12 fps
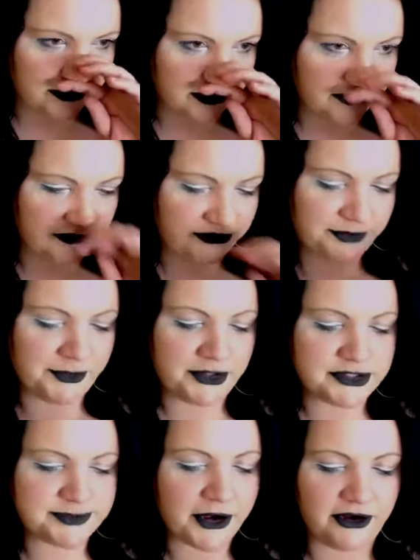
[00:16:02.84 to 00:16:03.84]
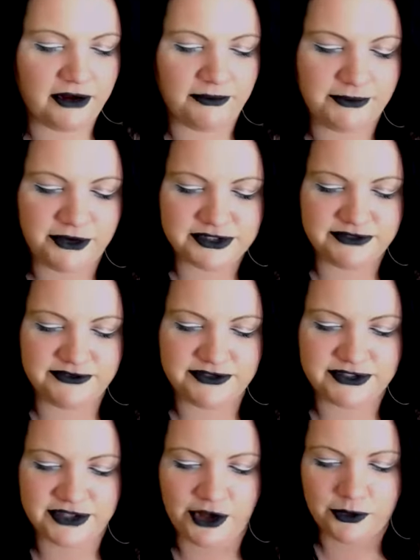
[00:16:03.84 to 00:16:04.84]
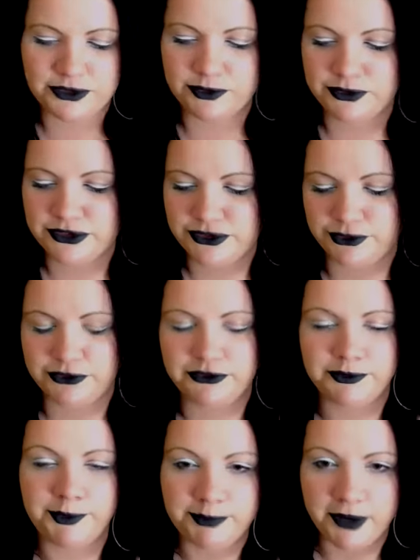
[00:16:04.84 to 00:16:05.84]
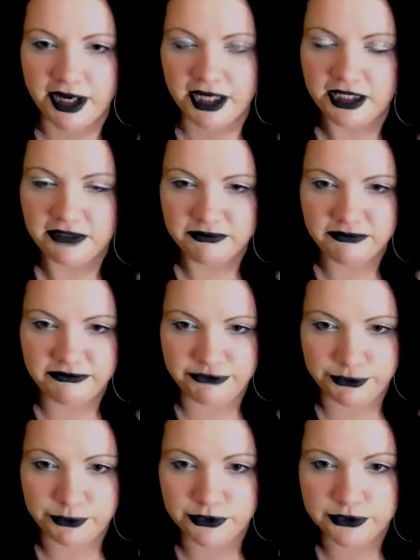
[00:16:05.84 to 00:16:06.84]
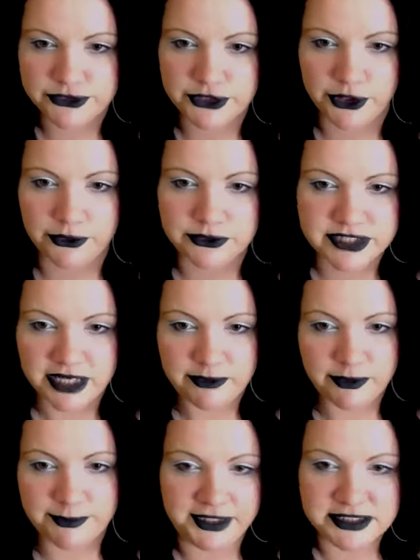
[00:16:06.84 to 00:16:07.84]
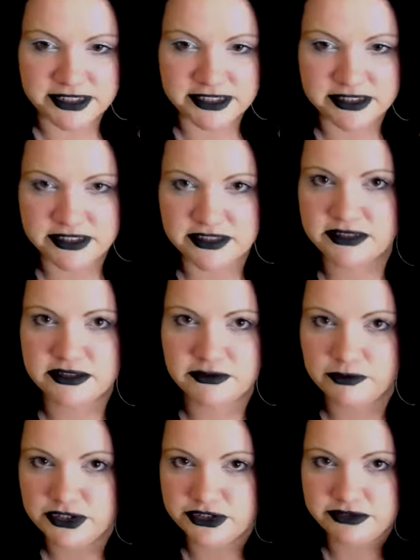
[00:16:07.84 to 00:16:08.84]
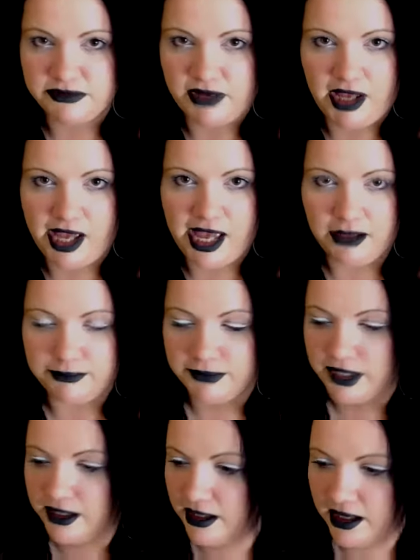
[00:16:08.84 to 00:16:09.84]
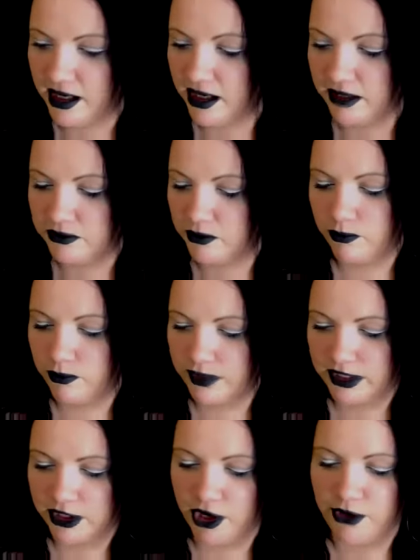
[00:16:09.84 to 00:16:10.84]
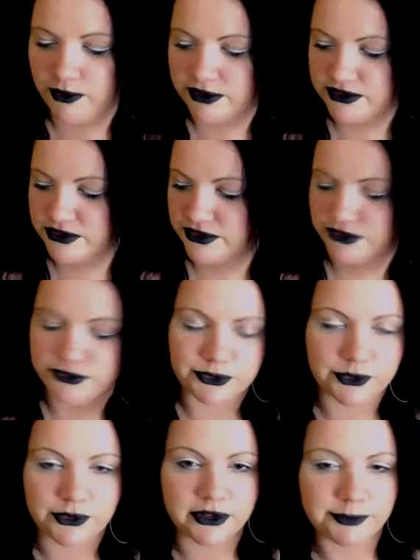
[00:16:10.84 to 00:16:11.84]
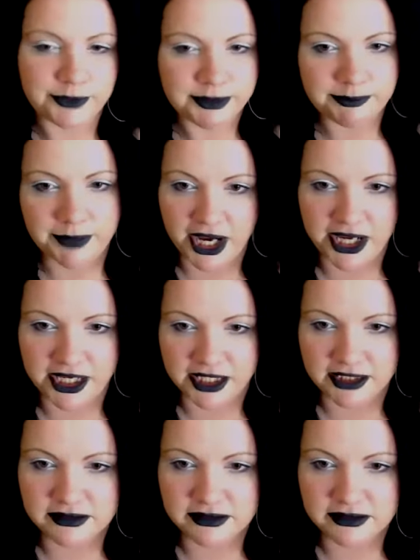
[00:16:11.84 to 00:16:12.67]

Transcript: for the most part, most of us go to a store and we buy food. So say we're meat eaters, which I am, and we go to the store and we buy